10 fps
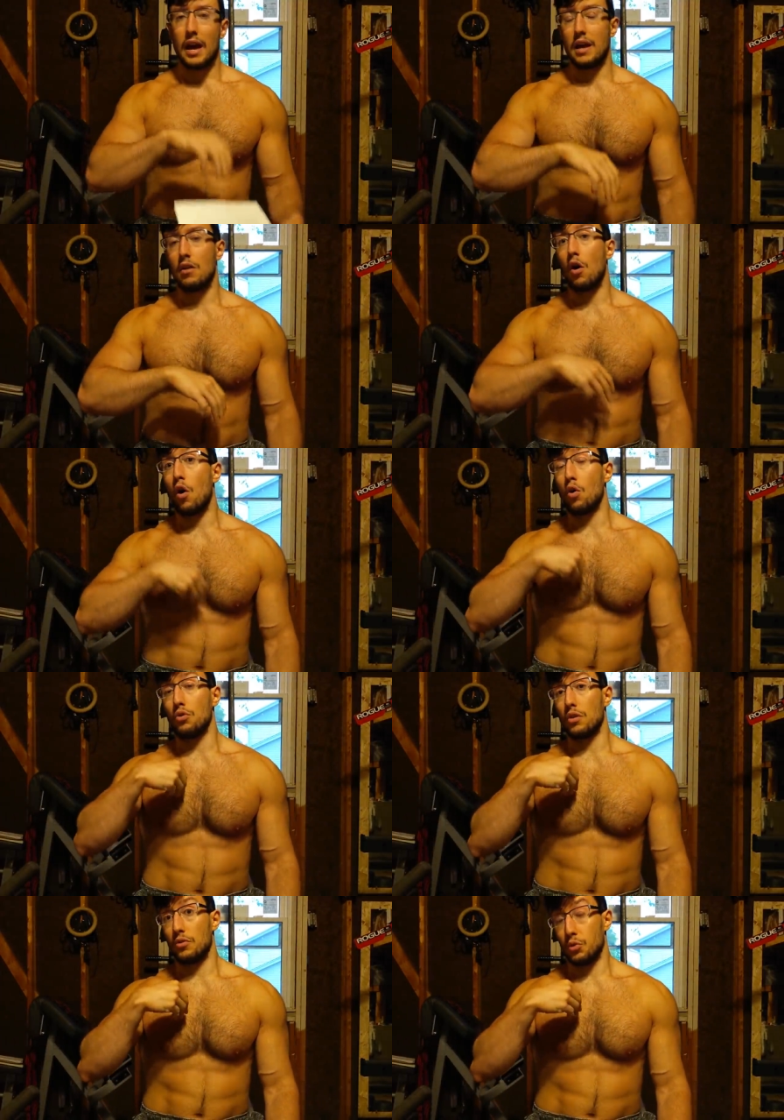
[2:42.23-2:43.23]
And
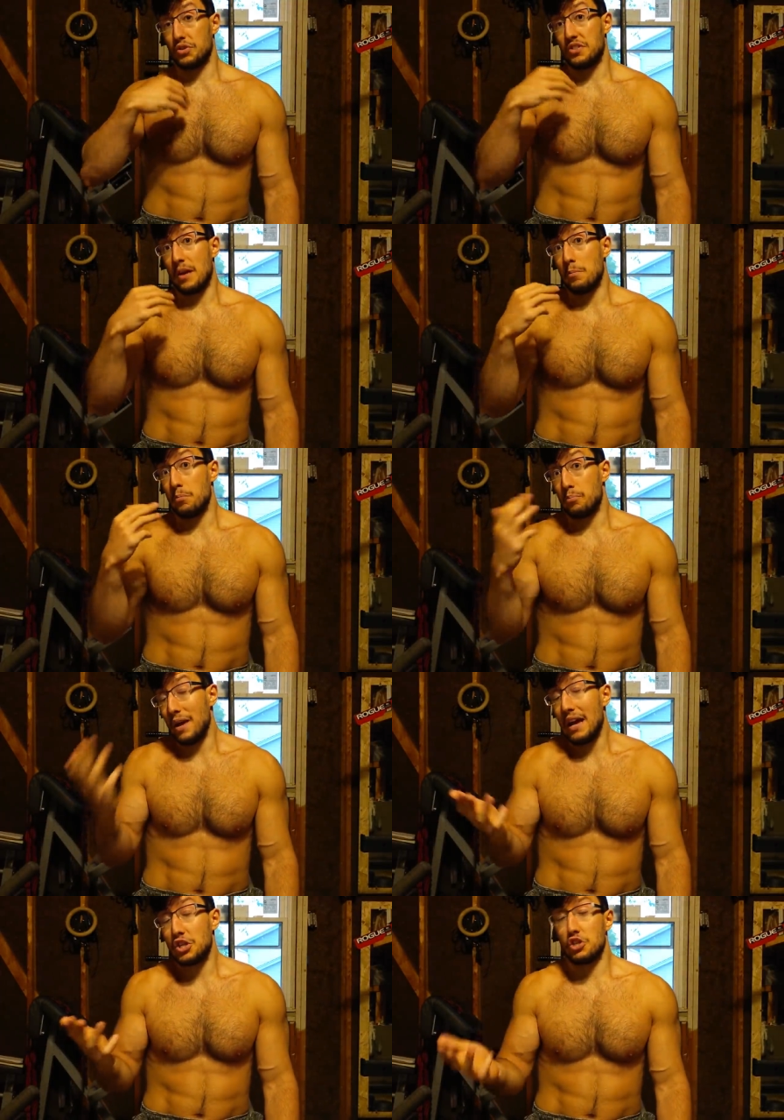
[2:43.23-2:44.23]
on the same
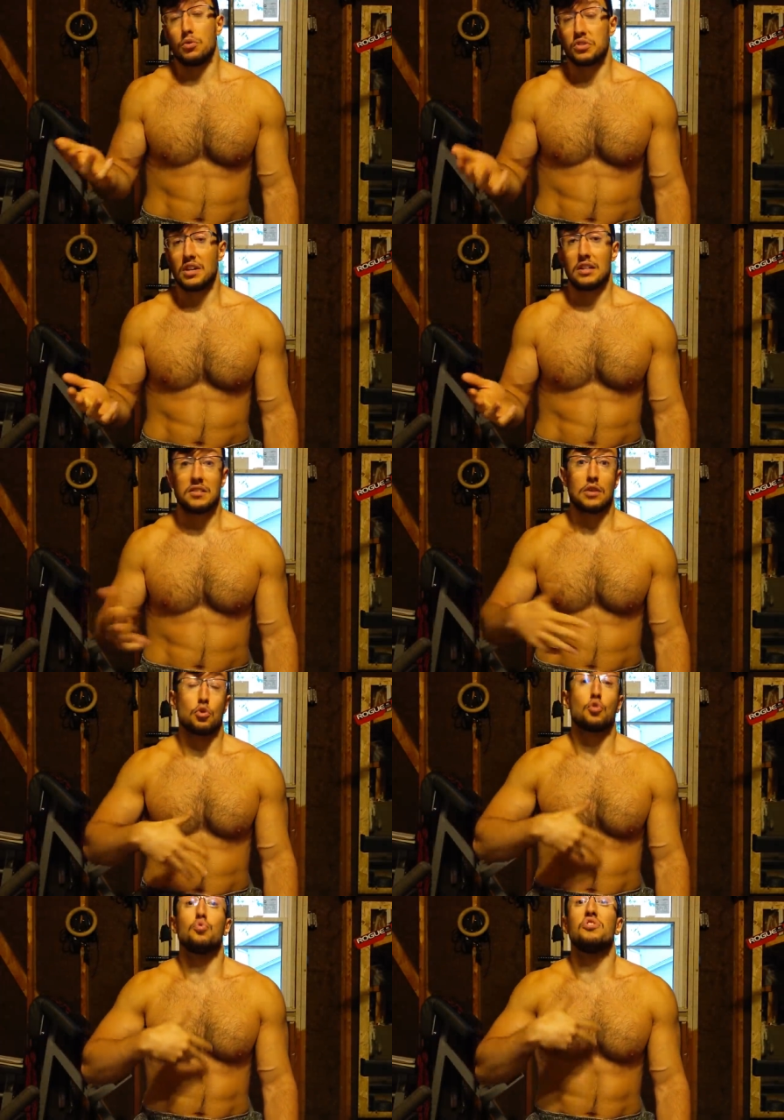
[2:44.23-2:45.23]
page, in a sense, as
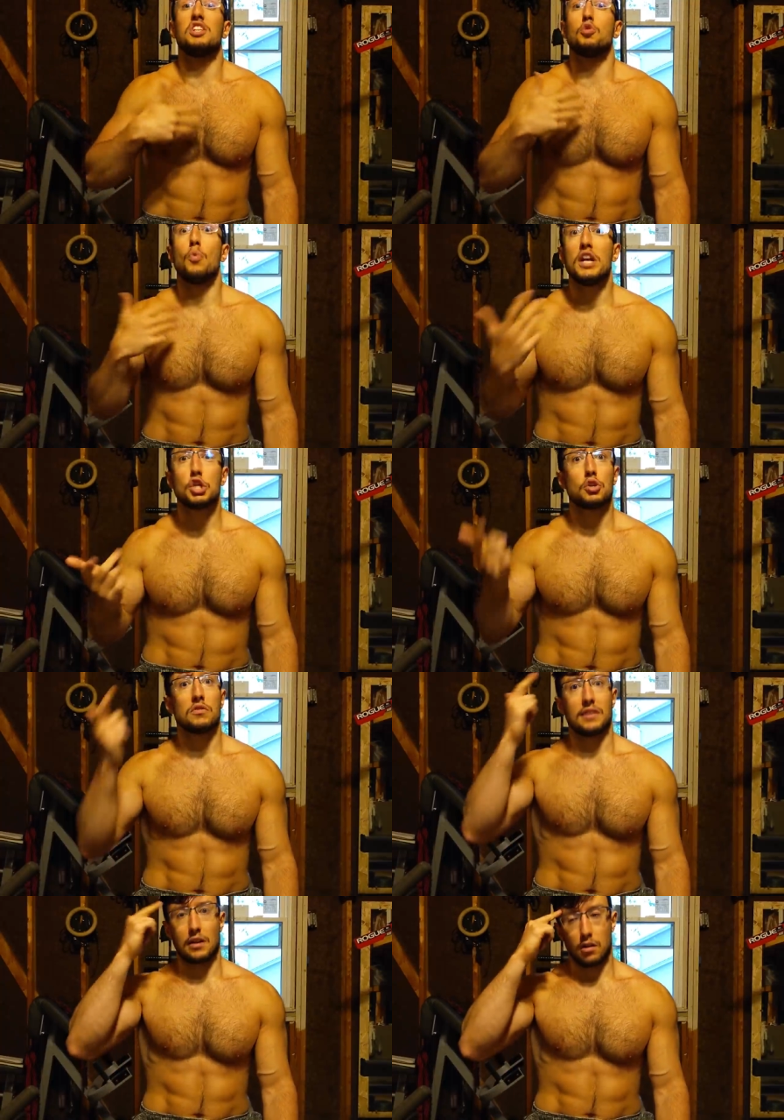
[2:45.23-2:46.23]
a continuation
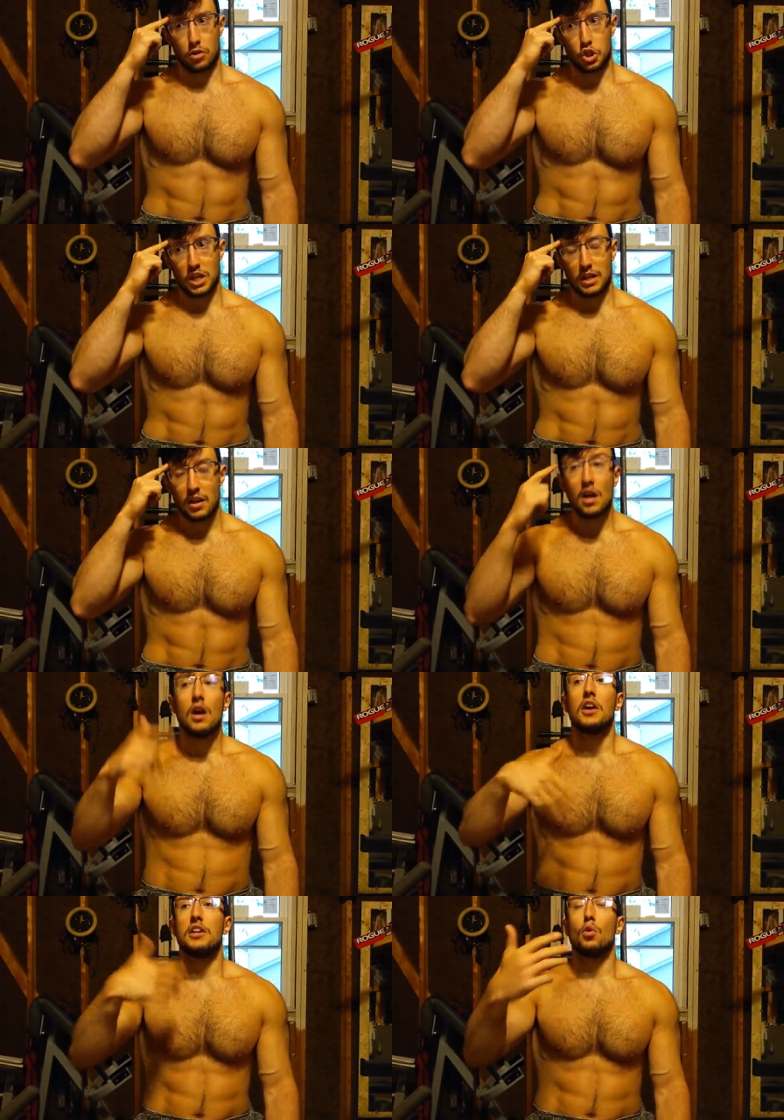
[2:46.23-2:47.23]
of that logic,
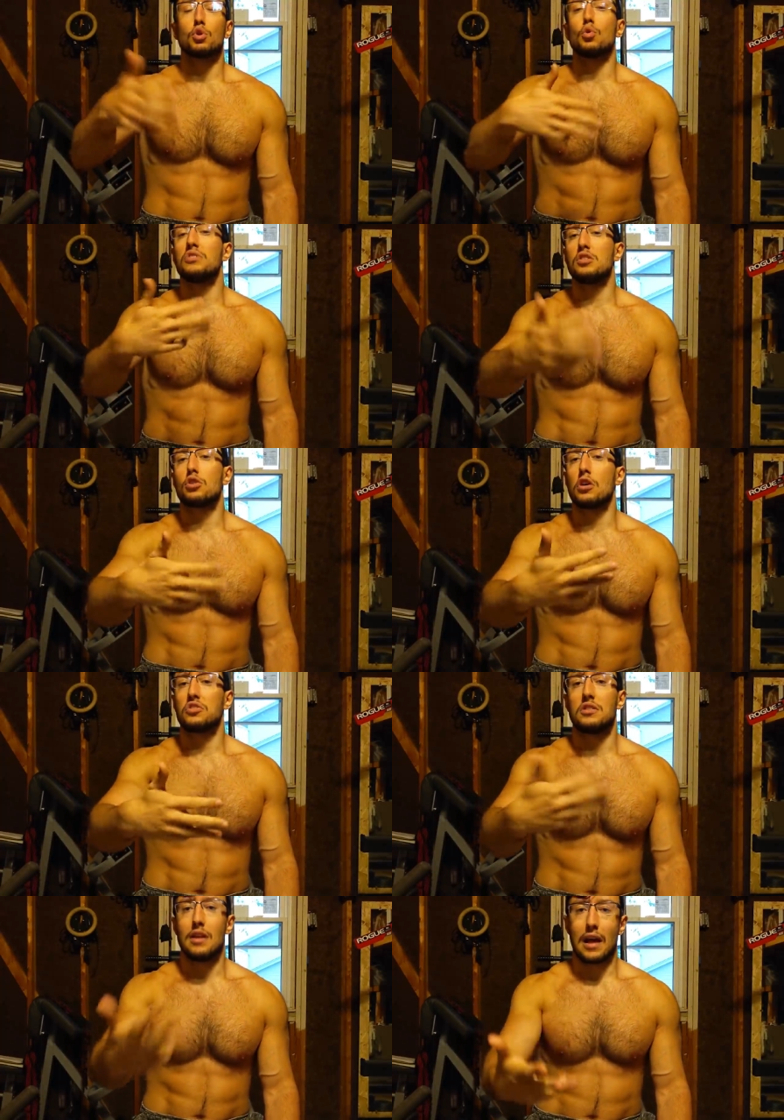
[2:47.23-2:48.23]
he also
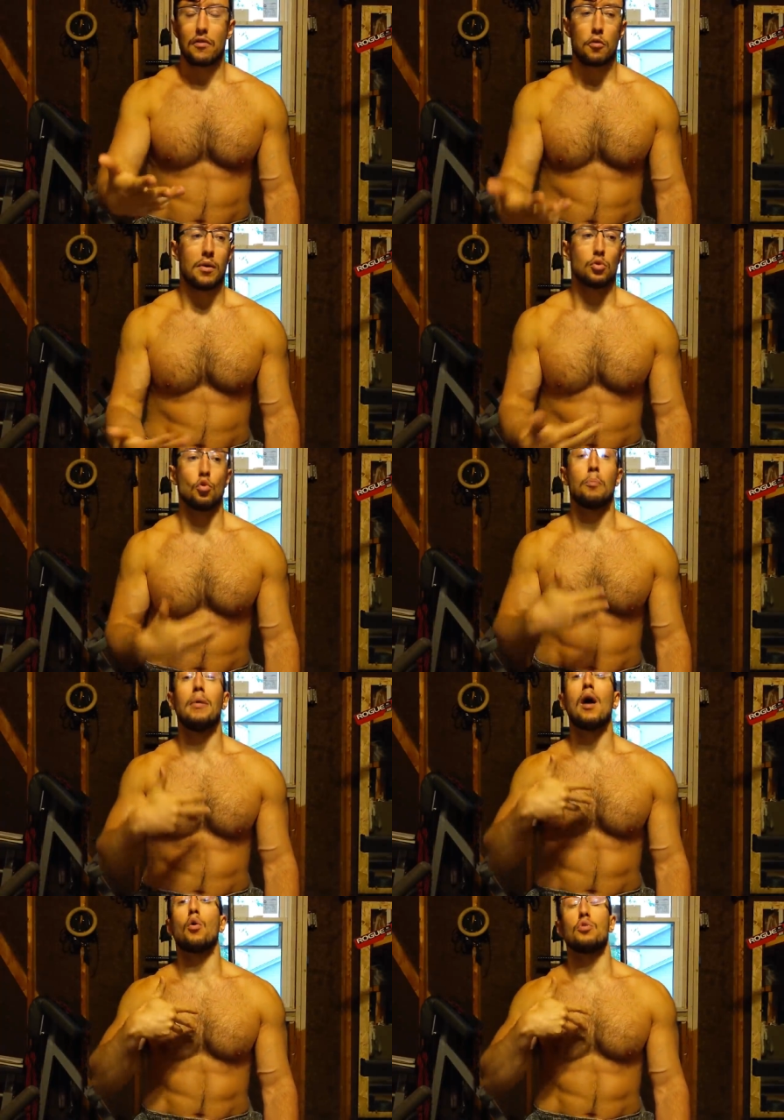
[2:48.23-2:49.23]
discussed in length about the
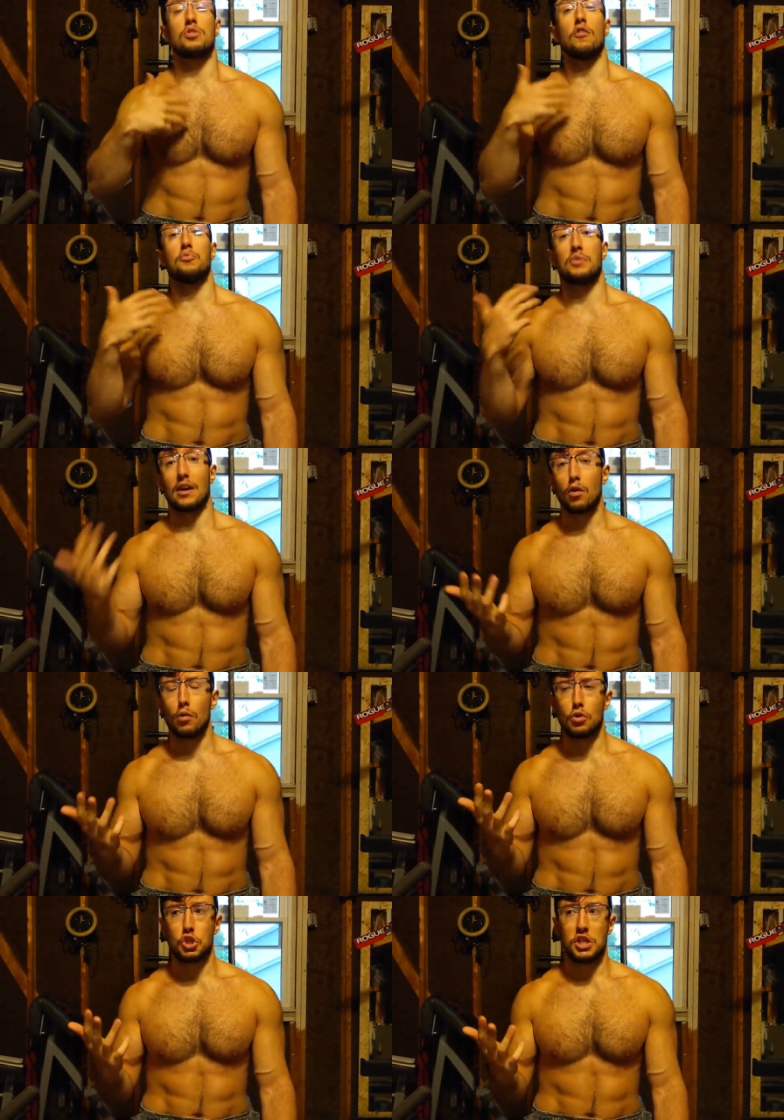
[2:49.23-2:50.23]
powers of
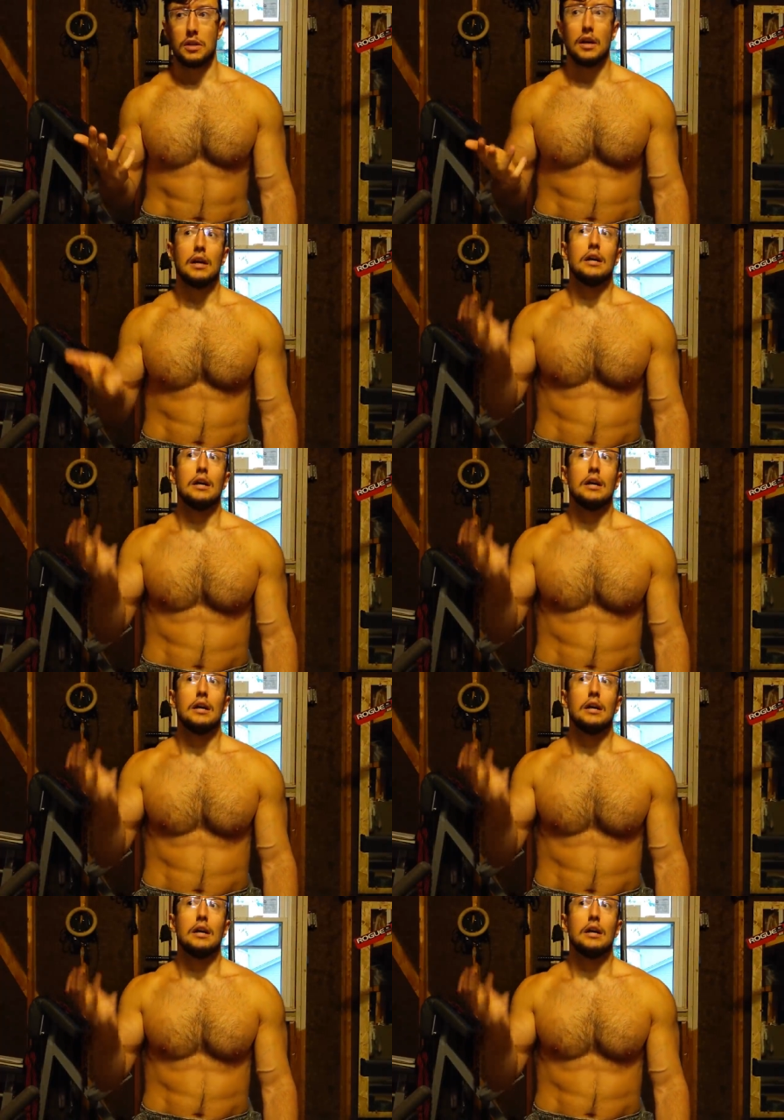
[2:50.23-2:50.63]
psychology,